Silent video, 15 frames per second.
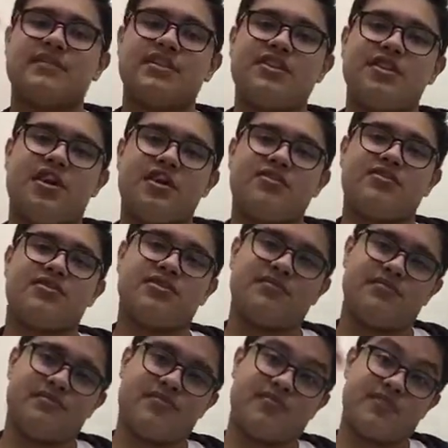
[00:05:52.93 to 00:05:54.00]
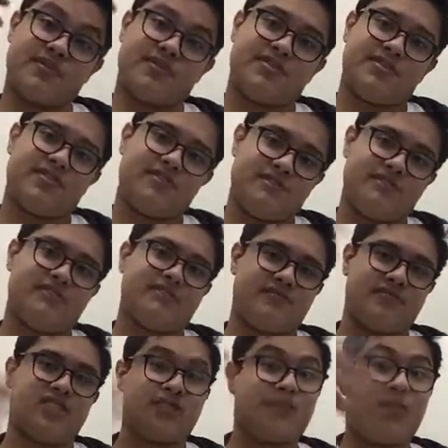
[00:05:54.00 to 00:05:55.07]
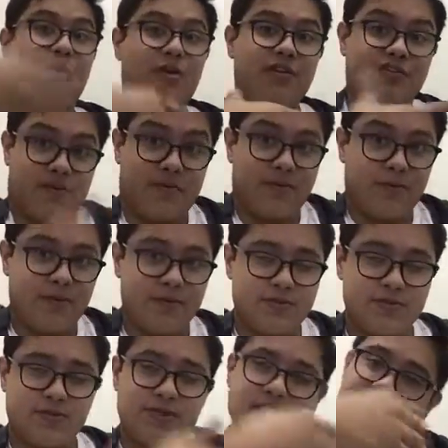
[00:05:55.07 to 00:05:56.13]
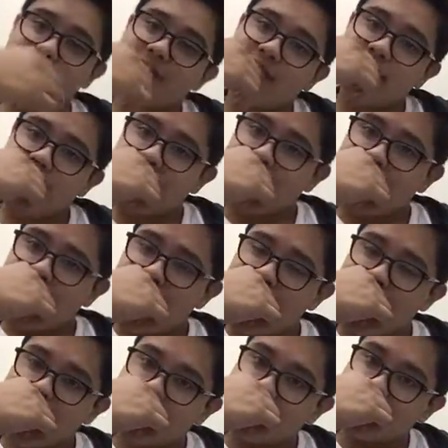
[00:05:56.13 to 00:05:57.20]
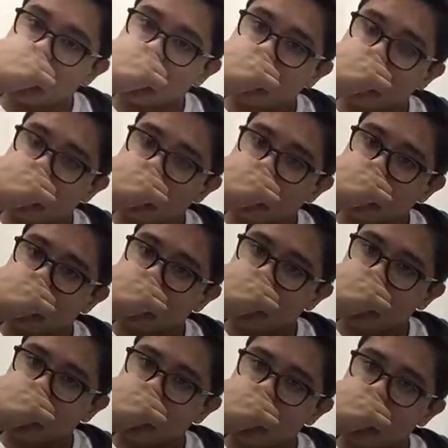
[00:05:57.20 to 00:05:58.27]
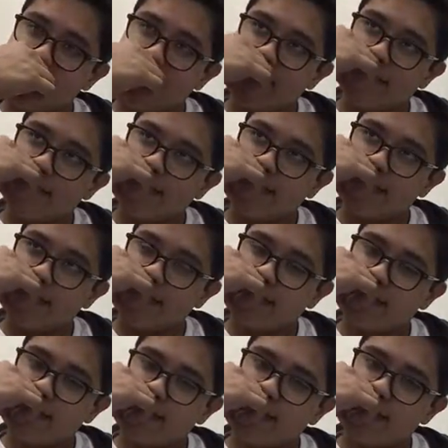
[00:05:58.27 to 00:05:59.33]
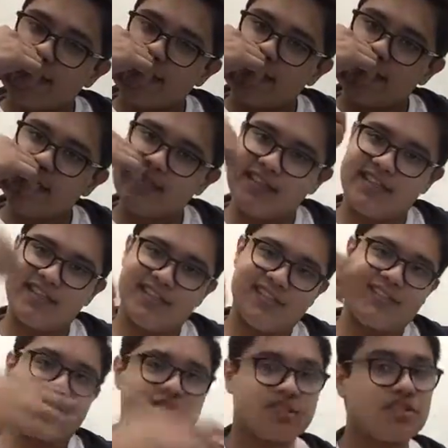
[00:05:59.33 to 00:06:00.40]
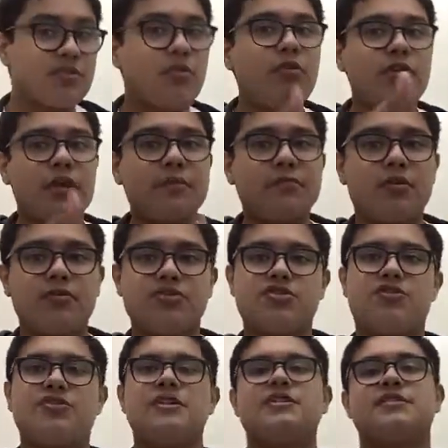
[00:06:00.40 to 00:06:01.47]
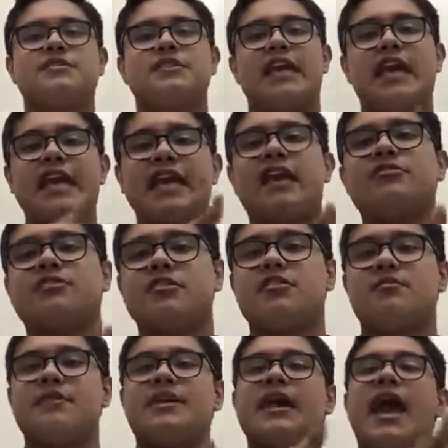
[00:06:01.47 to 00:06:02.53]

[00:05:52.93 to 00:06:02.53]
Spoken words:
The author supports support for pro-choice, and it's just supporting pro-choice, getting out there, being